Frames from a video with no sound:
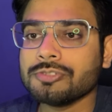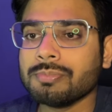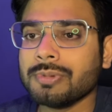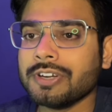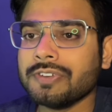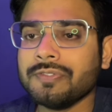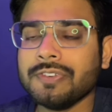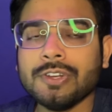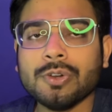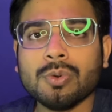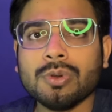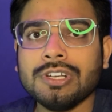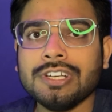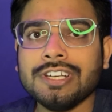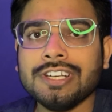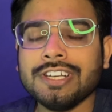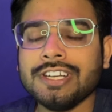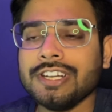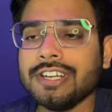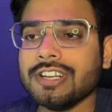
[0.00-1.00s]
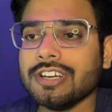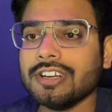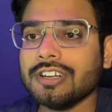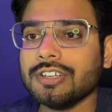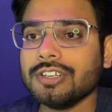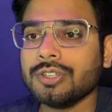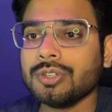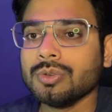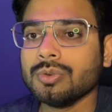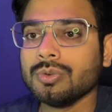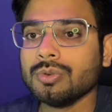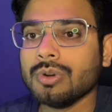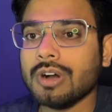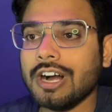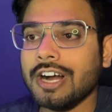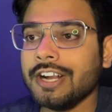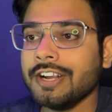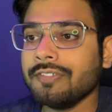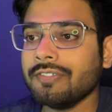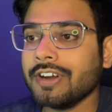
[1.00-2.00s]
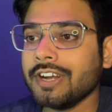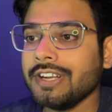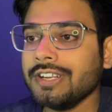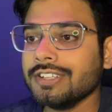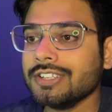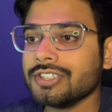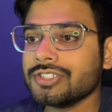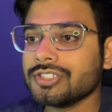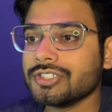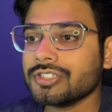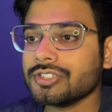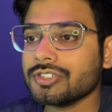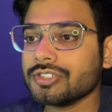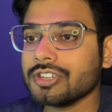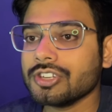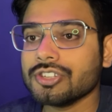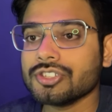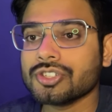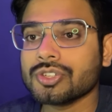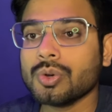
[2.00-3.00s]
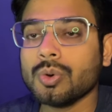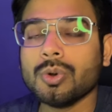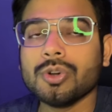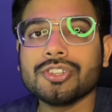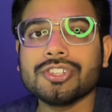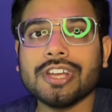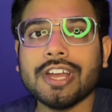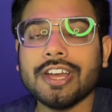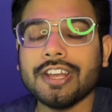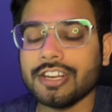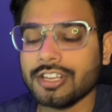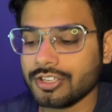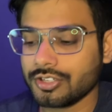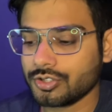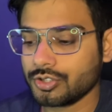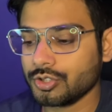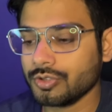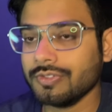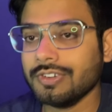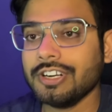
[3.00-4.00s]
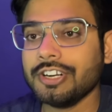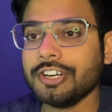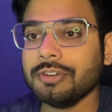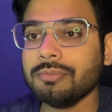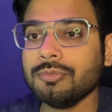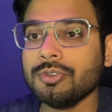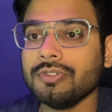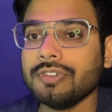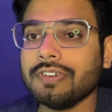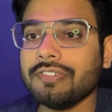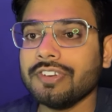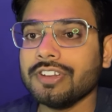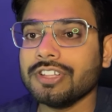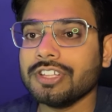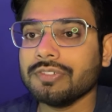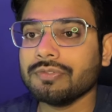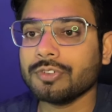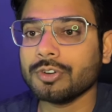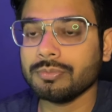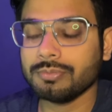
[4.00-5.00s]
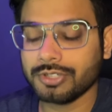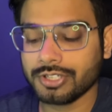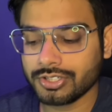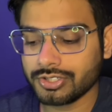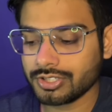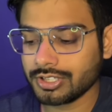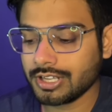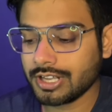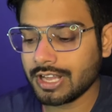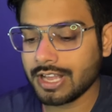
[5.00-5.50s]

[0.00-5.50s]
but we only need to unwind this scores array. So we'll remove everything from this.